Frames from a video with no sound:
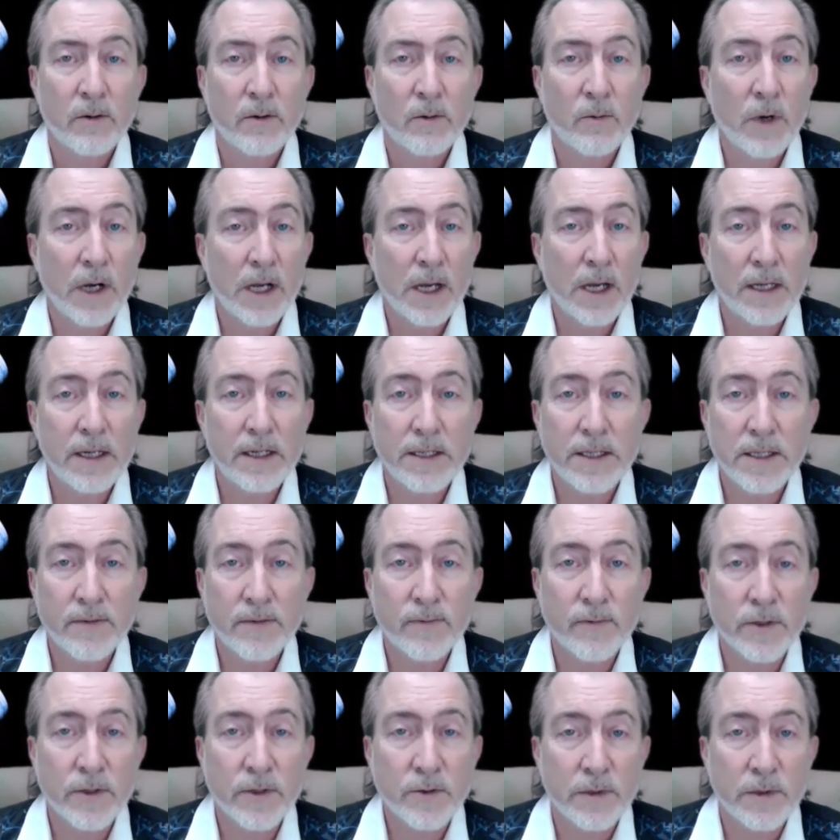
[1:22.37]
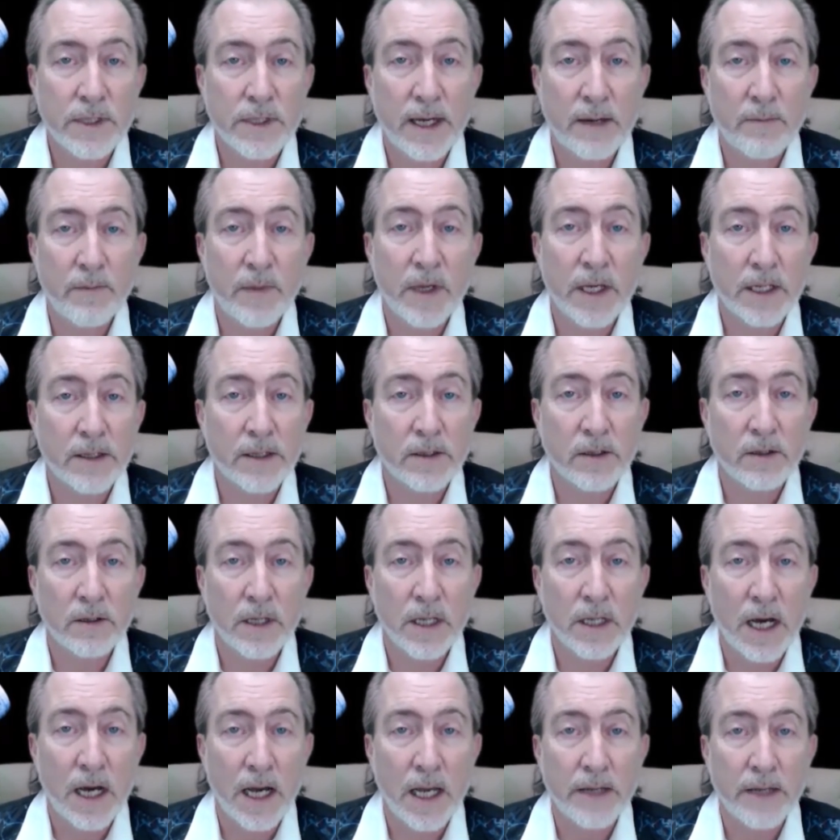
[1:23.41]
what kind of difference would that make in our
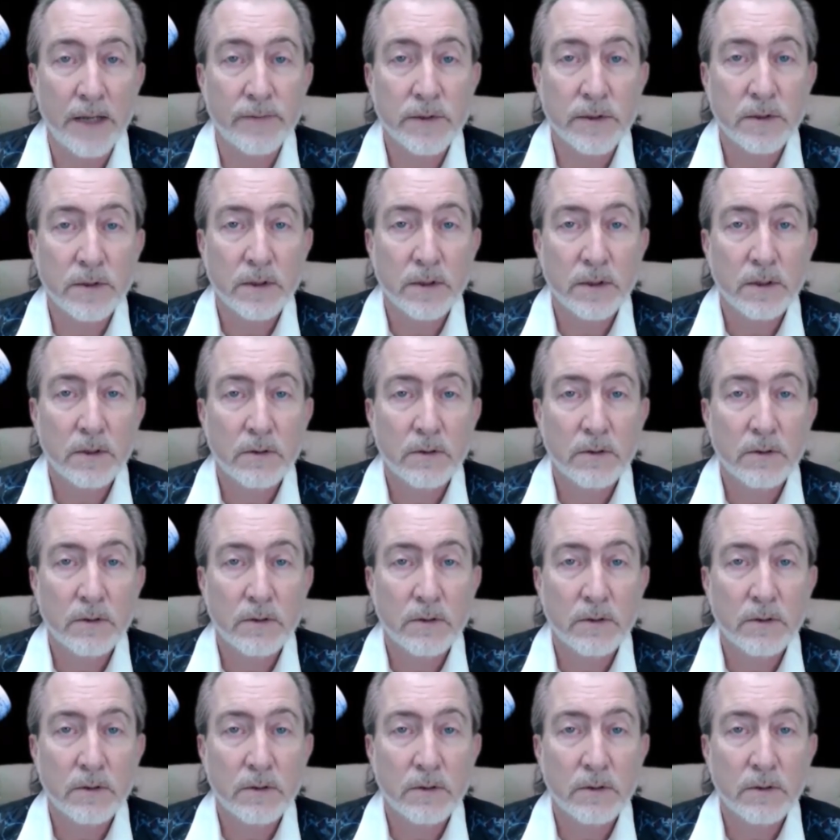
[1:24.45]
lives?